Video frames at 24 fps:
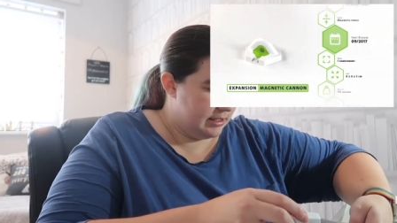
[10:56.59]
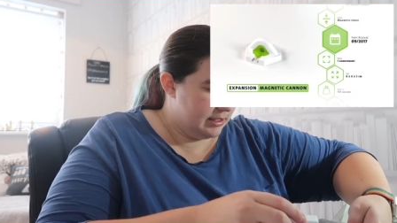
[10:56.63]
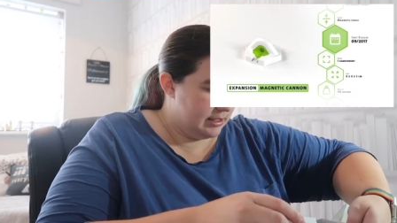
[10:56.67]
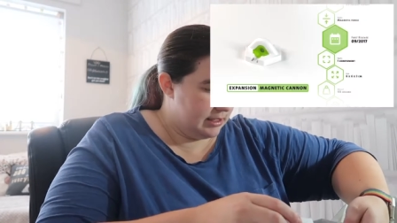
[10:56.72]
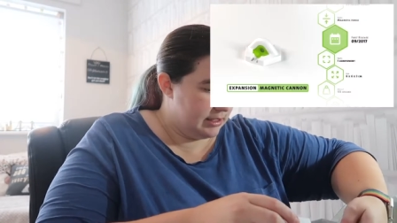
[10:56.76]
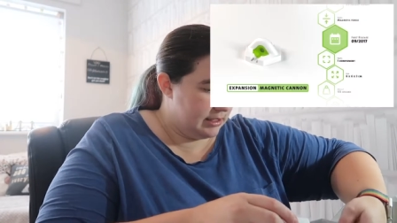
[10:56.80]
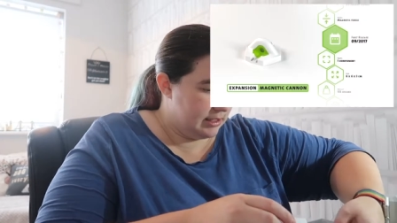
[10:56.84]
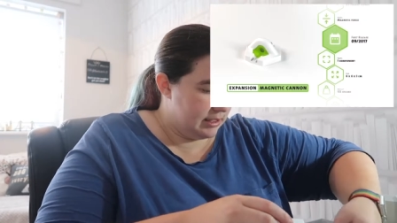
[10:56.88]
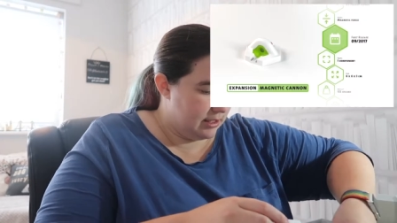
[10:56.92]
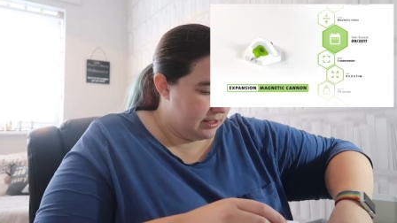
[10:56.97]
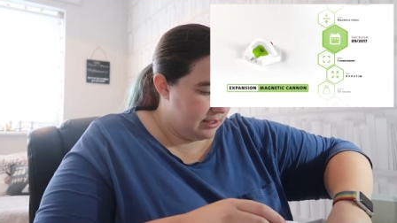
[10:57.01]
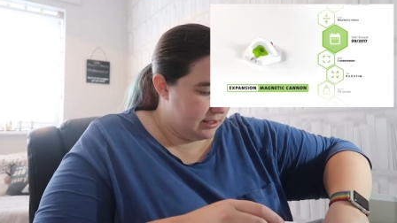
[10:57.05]

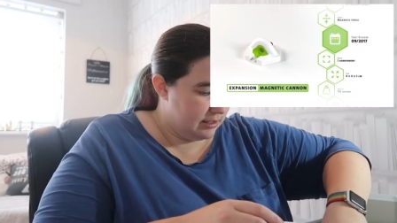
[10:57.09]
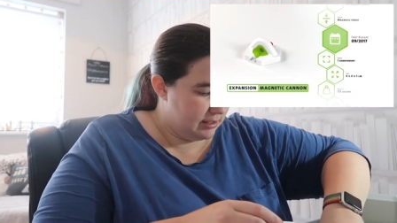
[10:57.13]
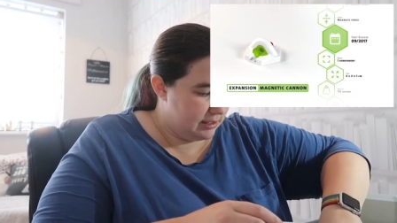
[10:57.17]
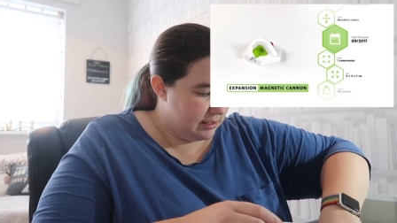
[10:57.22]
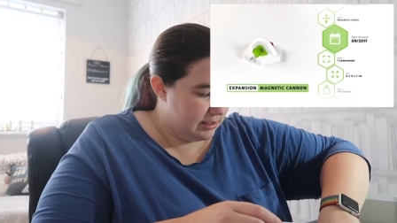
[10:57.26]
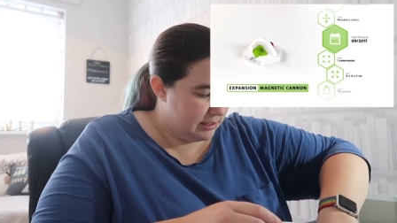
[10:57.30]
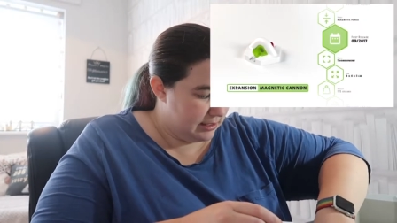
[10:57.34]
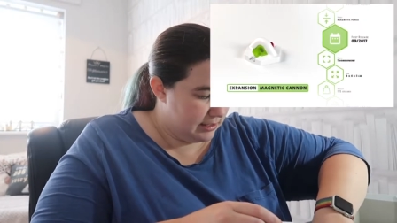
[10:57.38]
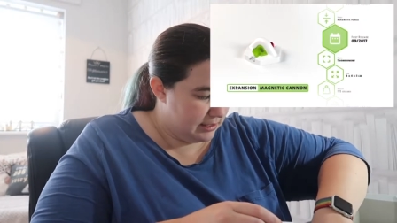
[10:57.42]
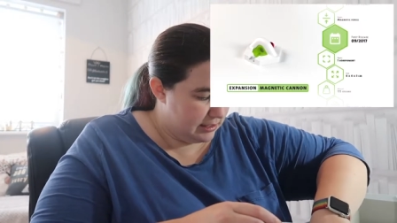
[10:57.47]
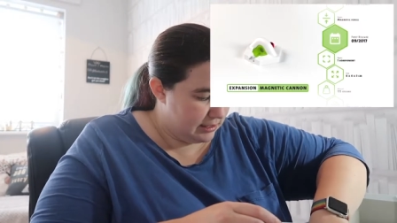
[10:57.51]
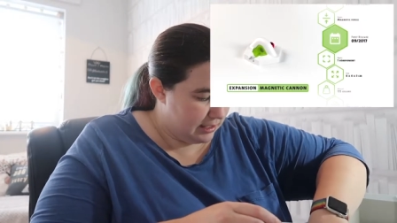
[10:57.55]

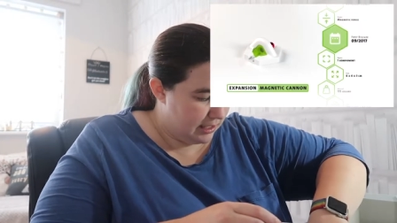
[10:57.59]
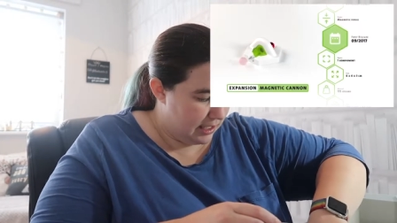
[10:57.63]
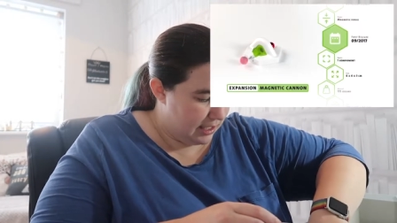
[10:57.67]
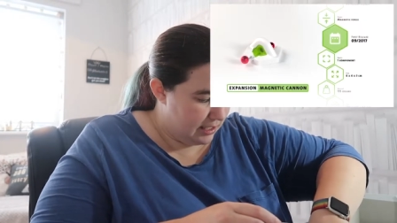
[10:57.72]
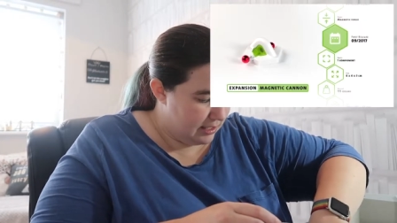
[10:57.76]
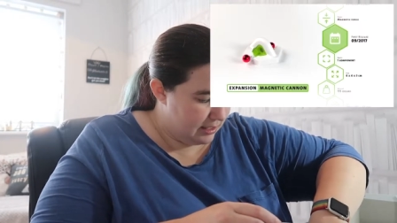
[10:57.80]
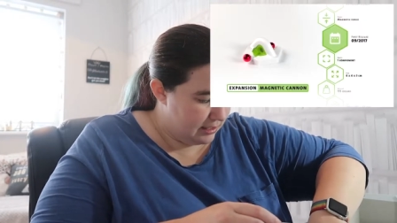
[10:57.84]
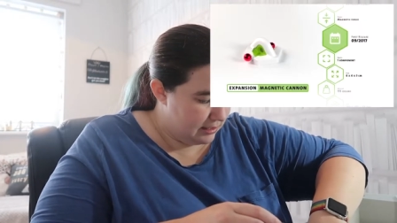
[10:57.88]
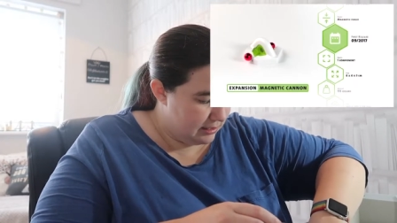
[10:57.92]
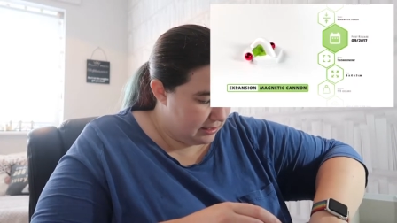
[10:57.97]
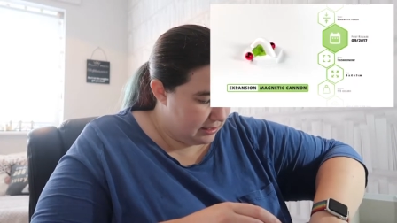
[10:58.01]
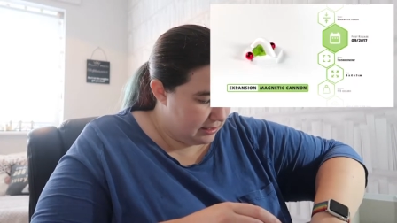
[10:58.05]
starter
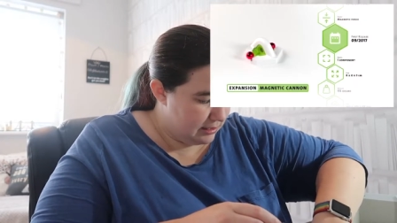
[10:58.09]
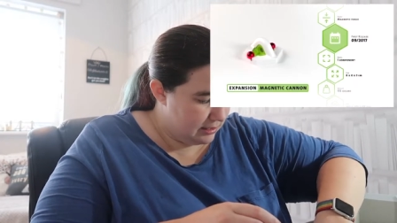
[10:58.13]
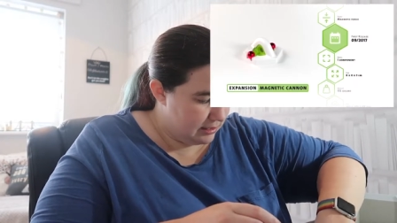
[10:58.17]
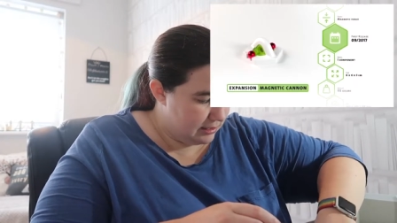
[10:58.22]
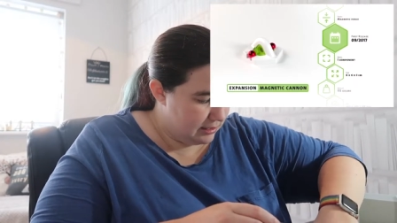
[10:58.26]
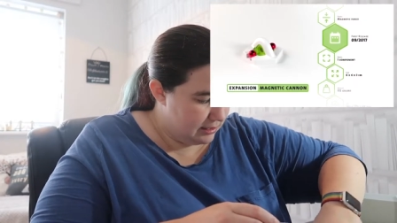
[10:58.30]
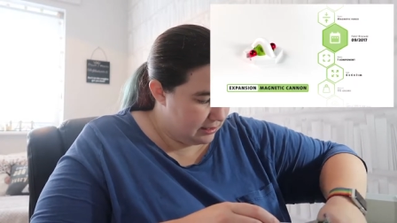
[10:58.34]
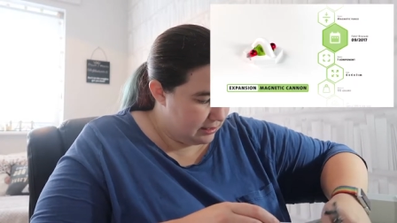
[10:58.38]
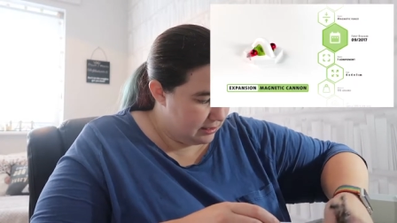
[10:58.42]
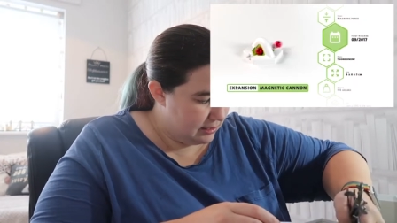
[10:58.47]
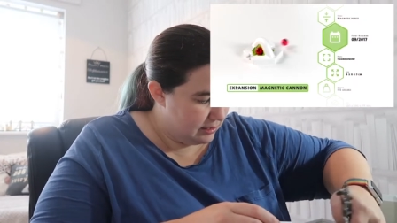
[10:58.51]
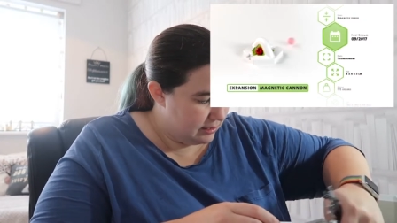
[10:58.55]

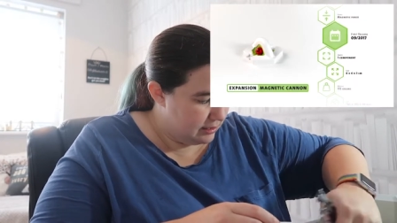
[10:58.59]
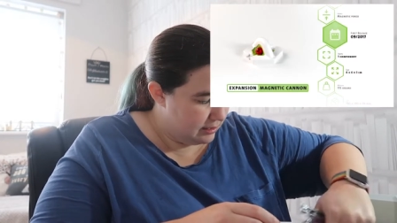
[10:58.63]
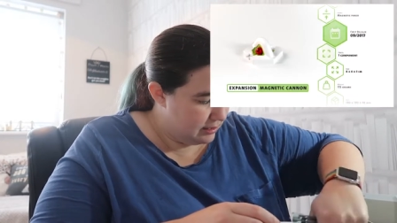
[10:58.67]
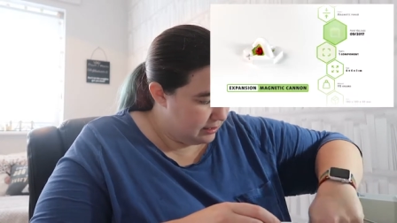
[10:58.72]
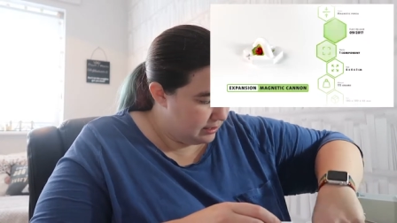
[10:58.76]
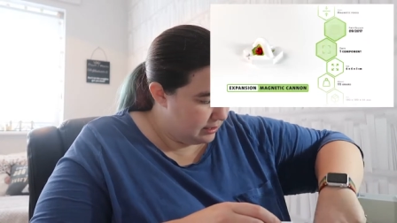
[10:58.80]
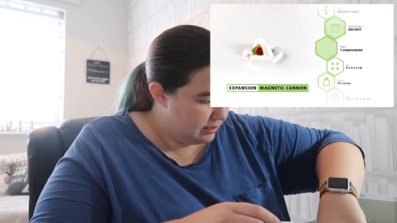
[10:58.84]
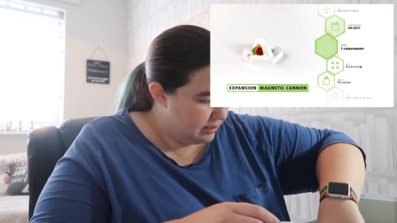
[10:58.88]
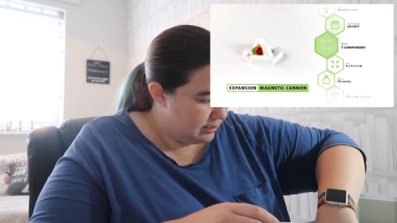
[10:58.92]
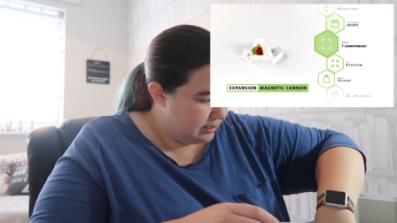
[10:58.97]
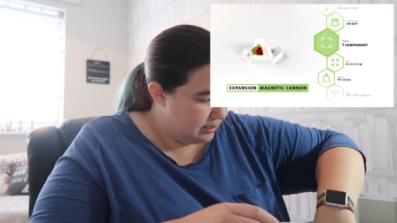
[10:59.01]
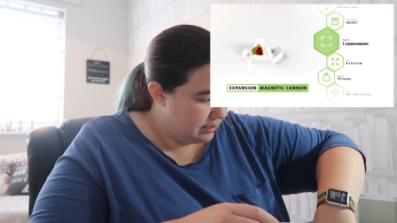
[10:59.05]

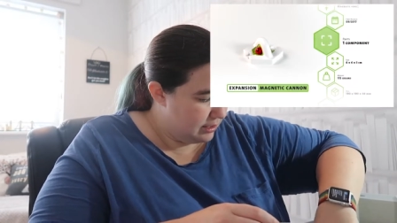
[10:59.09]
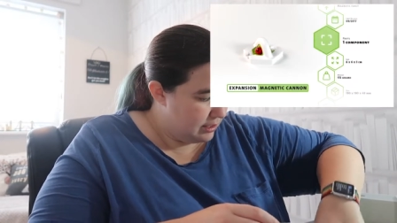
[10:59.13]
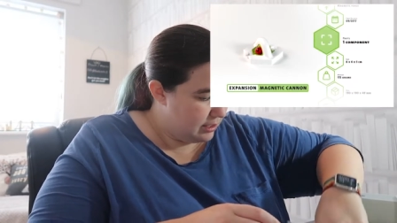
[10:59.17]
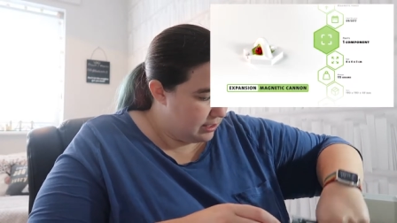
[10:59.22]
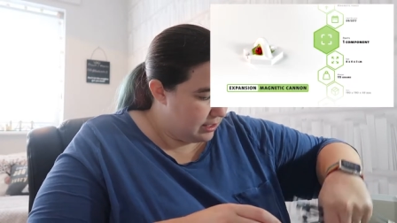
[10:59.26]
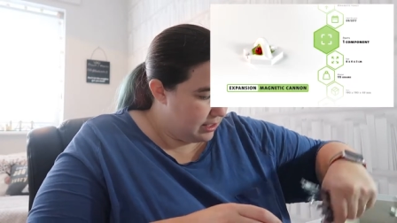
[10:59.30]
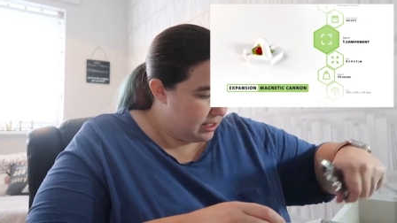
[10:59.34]
set.